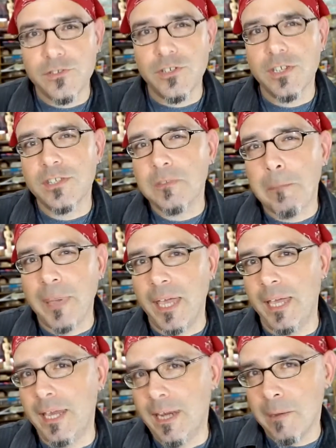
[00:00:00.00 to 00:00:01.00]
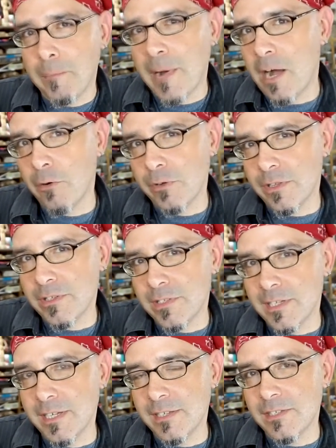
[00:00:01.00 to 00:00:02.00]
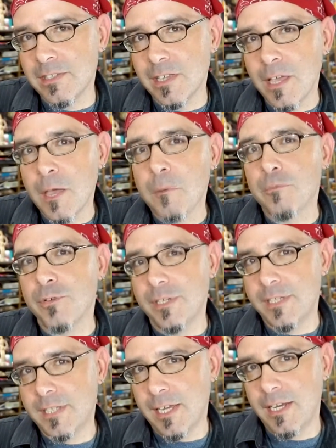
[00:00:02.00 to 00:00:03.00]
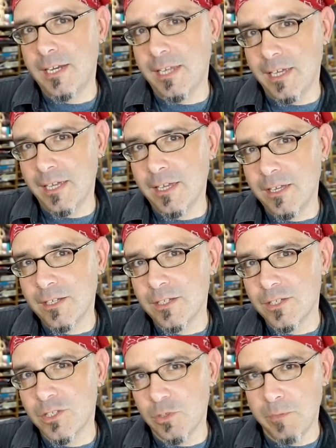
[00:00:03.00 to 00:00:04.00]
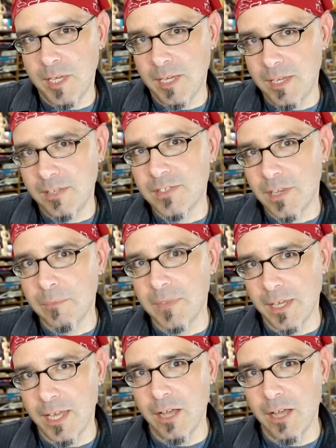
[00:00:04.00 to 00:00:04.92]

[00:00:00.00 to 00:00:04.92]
just pain and powerlessness pretending to be something